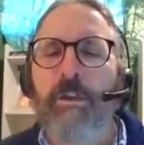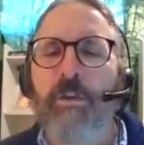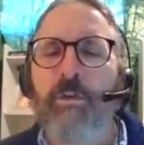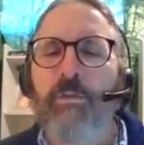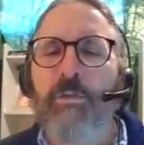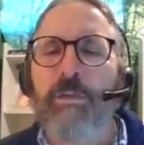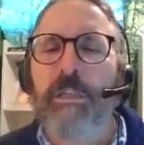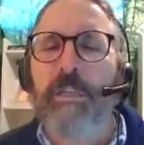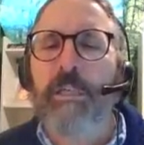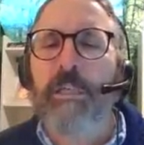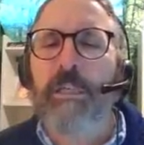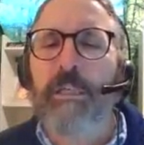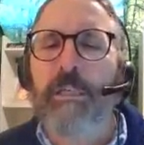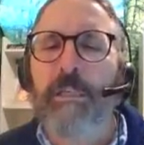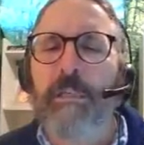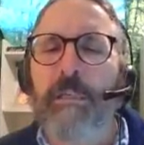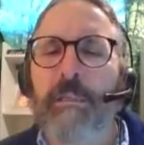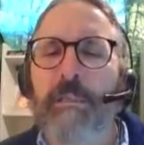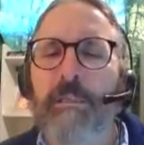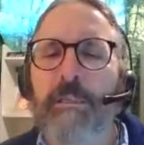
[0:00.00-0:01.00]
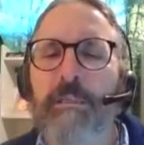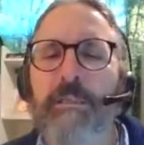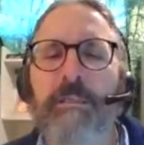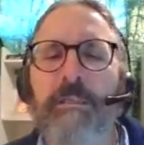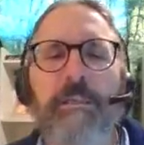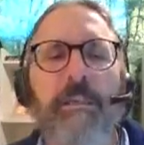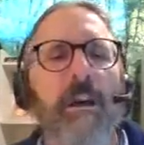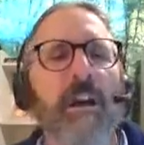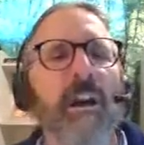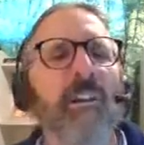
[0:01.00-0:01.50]

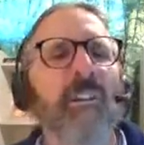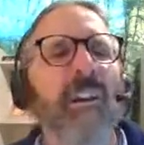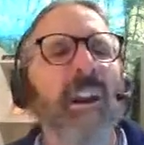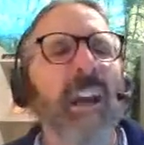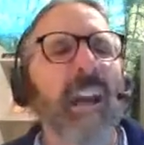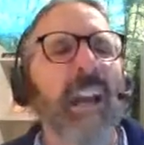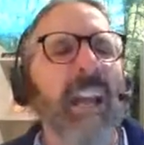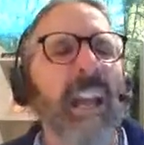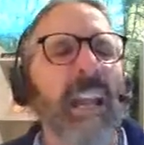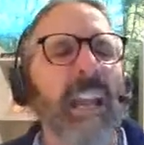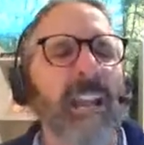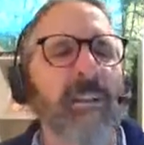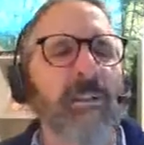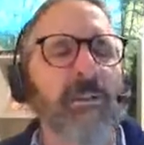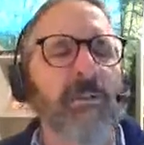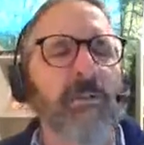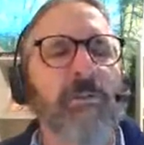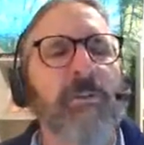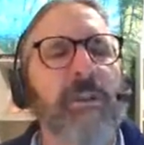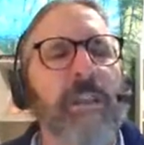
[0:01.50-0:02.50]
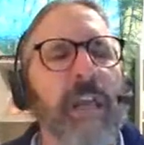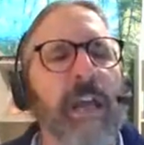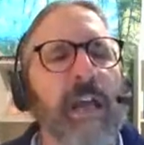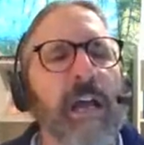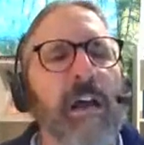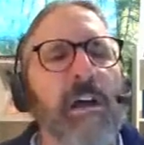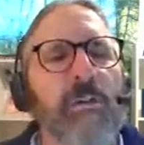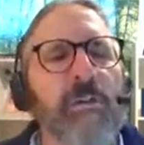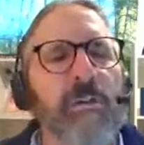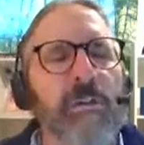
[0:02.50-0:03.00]
newtons. All right, who
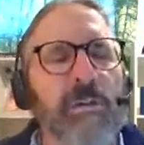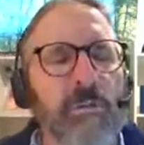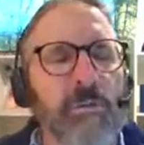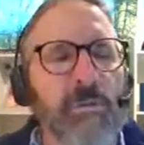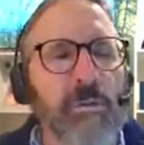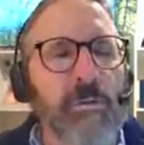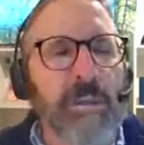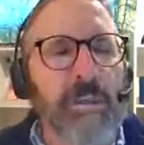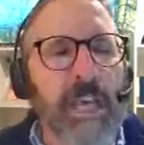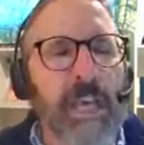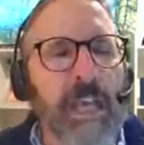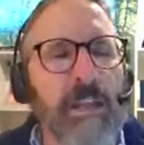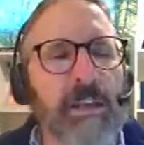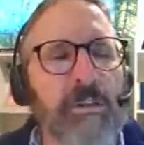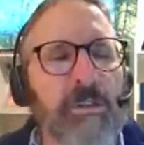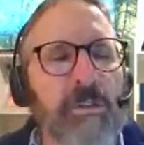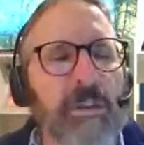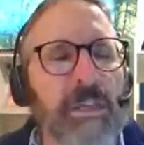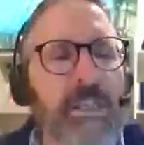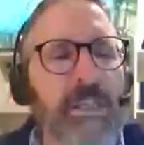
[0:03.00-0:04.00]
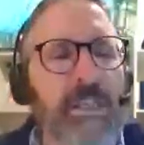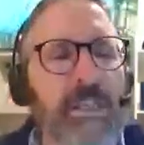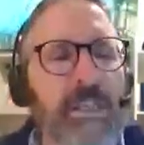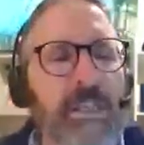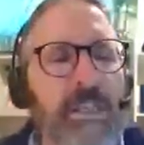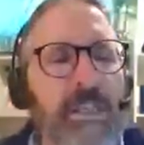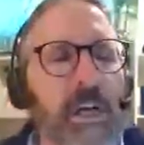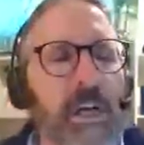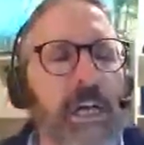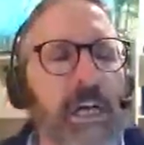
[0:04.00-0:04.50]
knows how to do
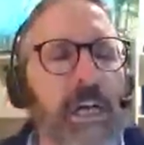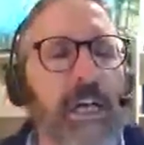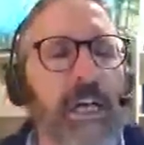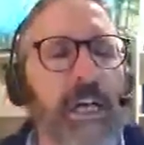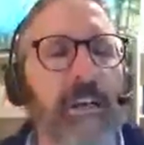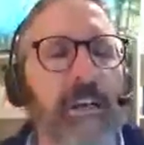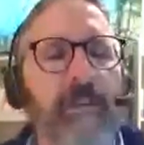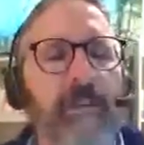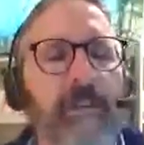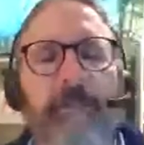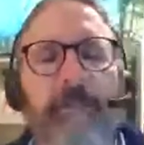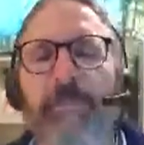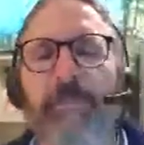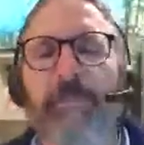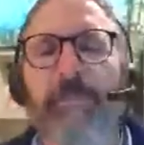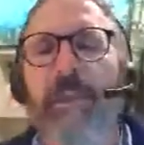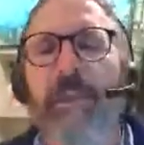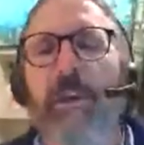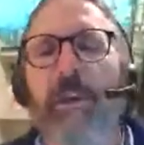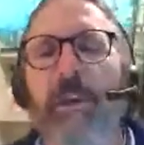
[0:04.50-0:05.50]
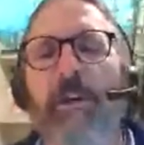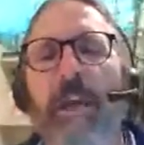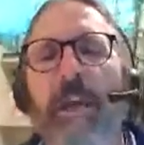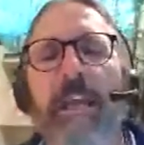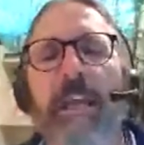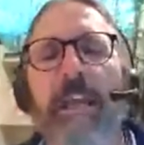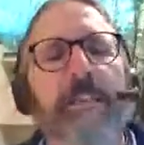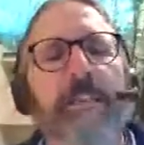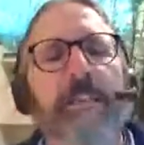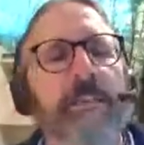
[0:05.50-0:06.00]
this one? All
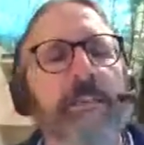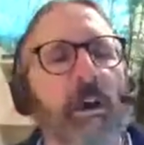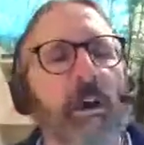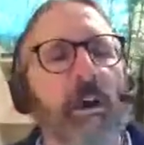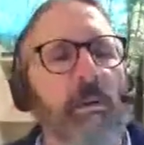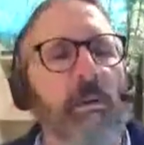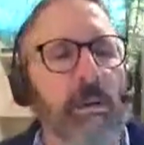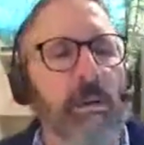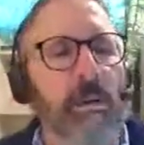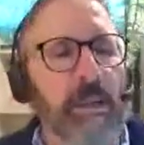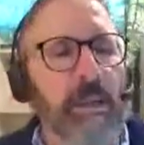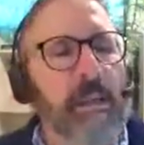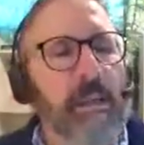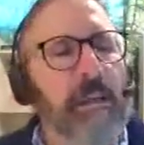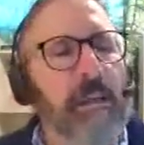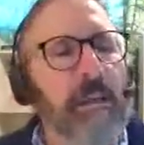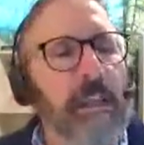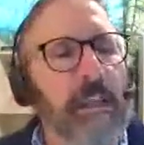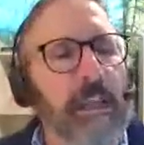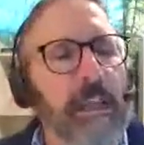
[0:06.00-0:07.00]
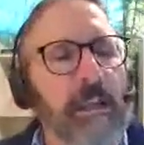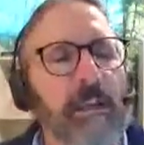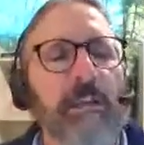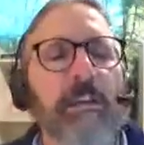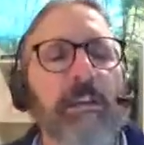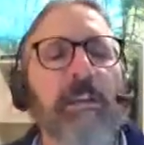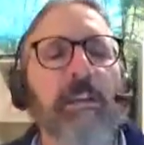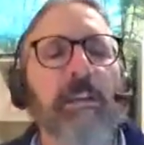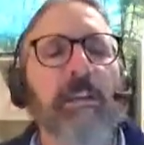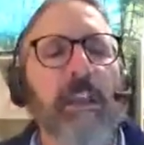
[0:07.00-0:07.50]
right, so
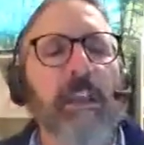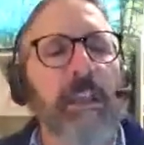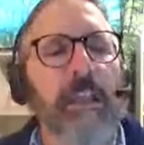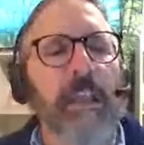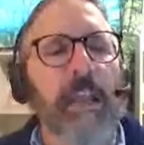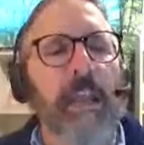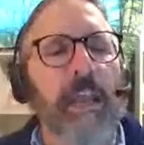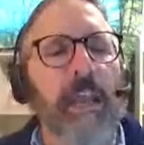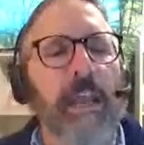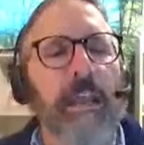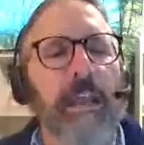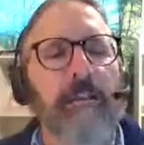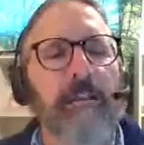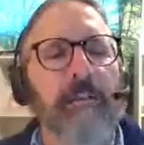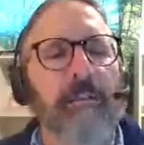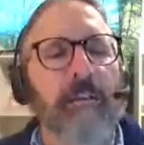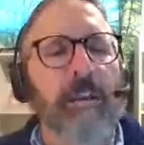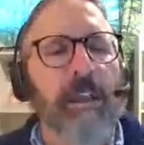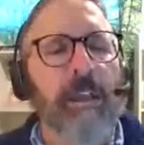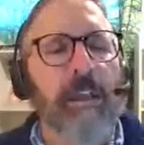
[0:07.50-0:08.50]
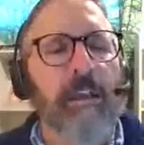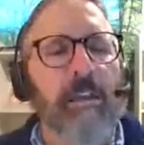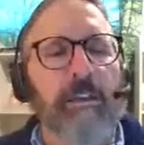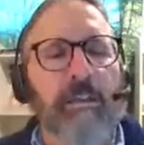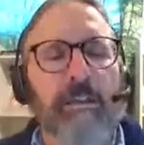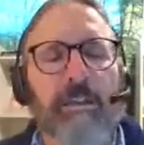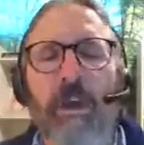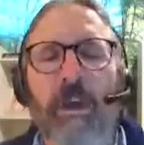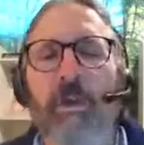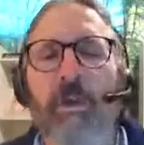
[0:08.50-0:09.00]
okay,
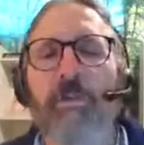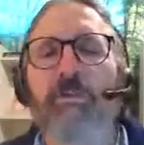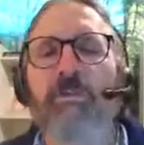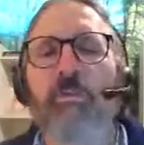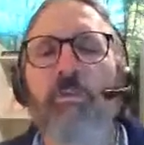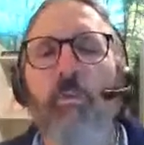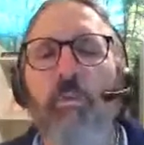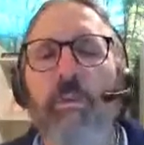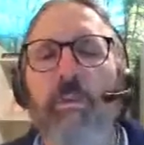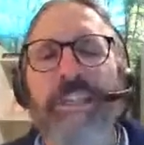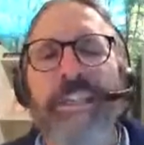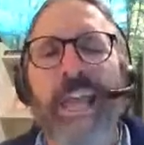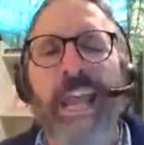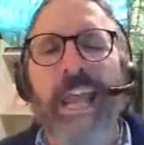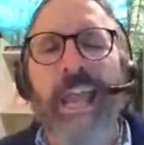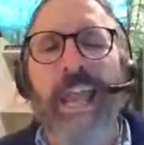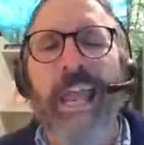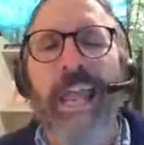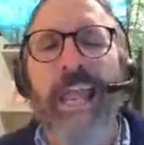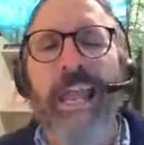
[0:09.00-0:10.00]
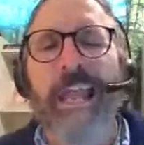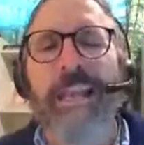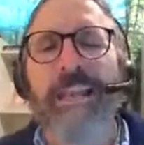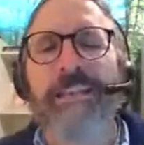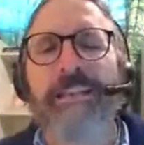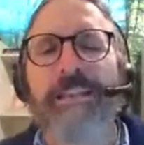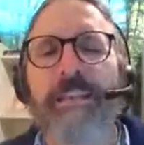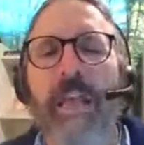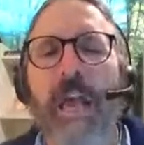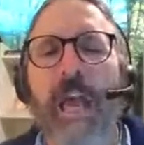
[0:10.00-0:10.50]
so
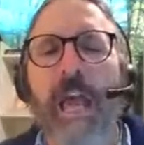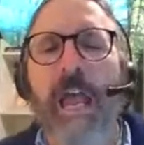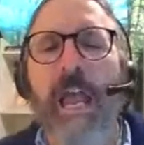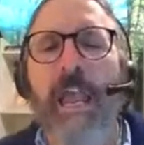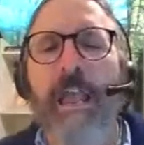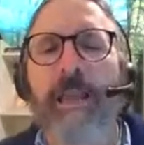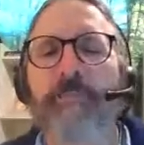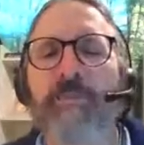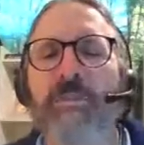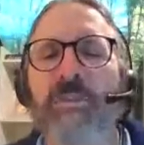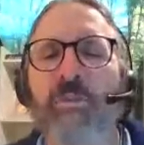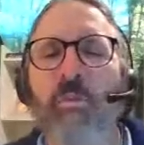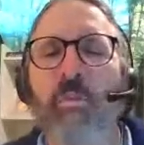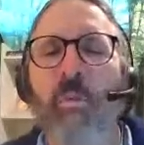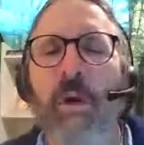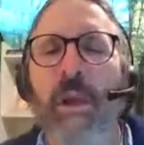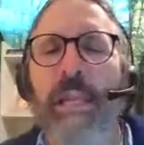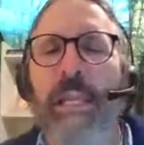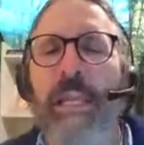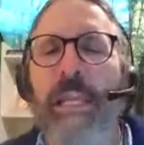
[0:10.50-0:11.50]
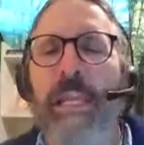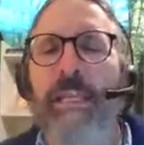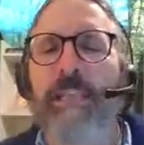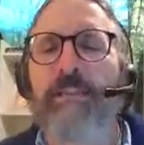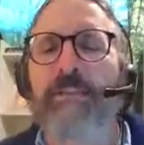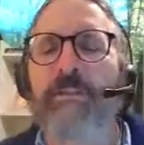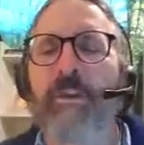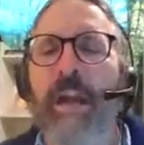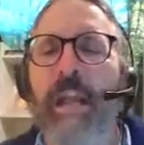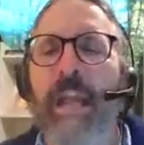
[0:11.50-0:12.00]
10 times
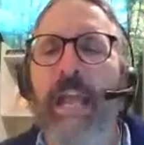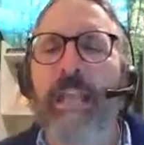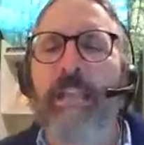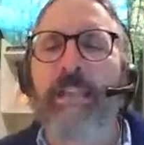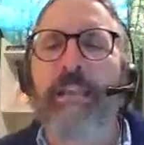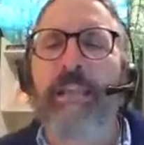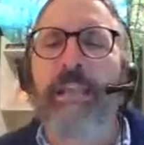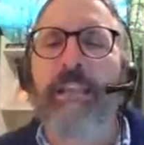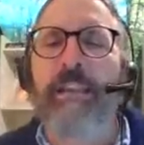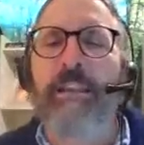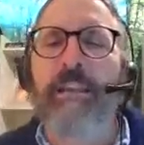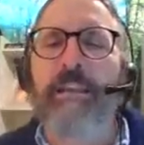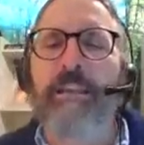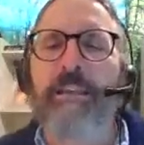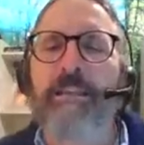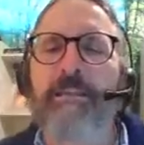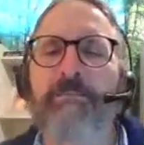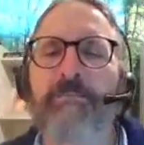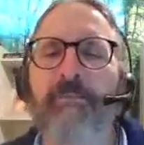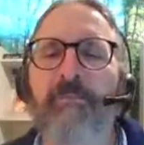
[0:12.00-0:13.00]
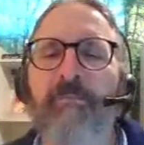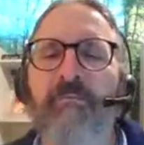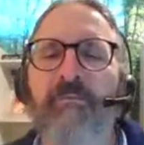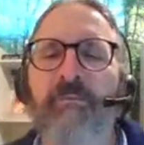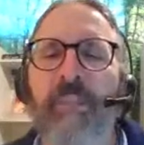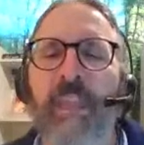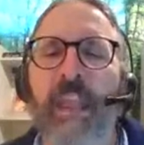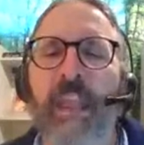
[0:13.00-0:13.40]
20. So I had to get this